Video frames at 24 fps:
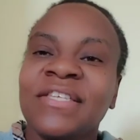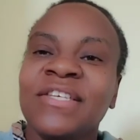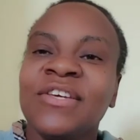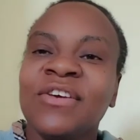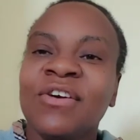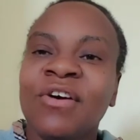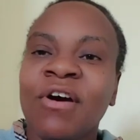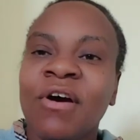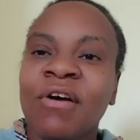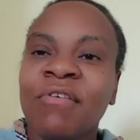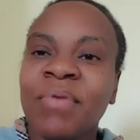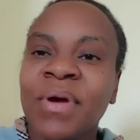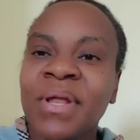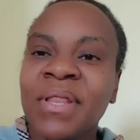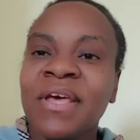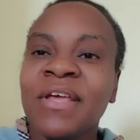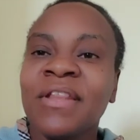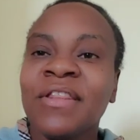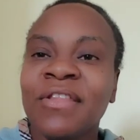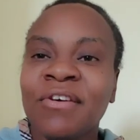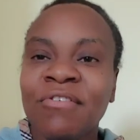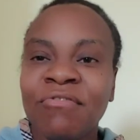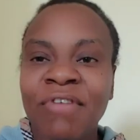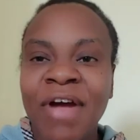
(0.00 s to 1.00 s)
you're
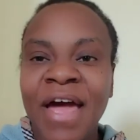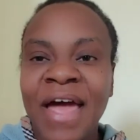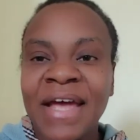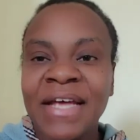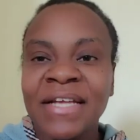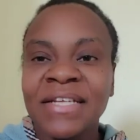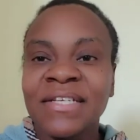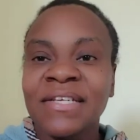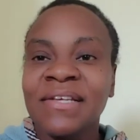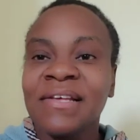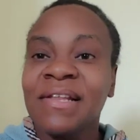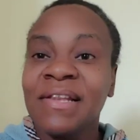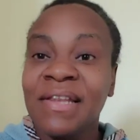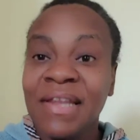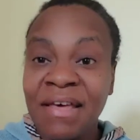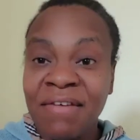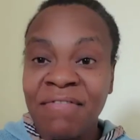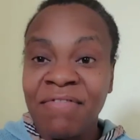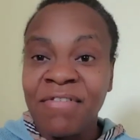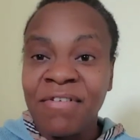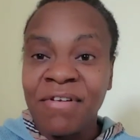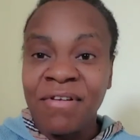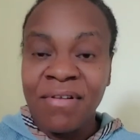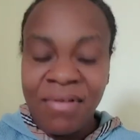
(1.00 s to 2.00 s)
within the right
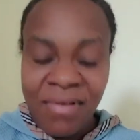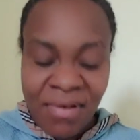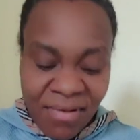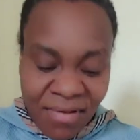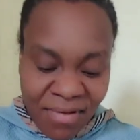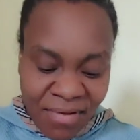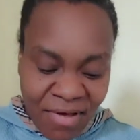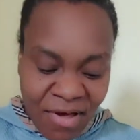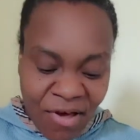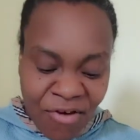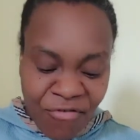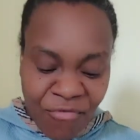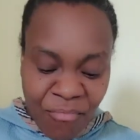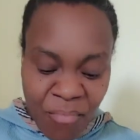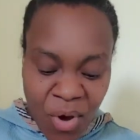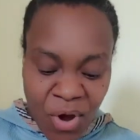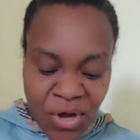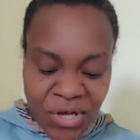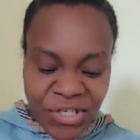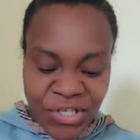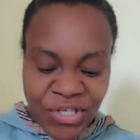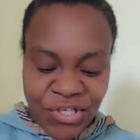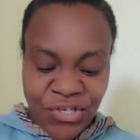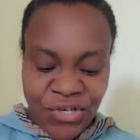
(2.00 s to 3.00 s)
level of
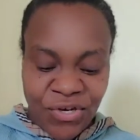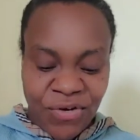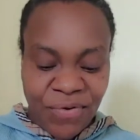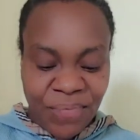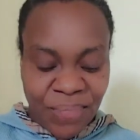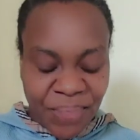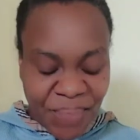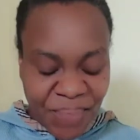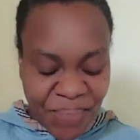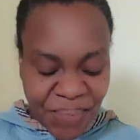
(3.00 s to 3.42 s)
moisture.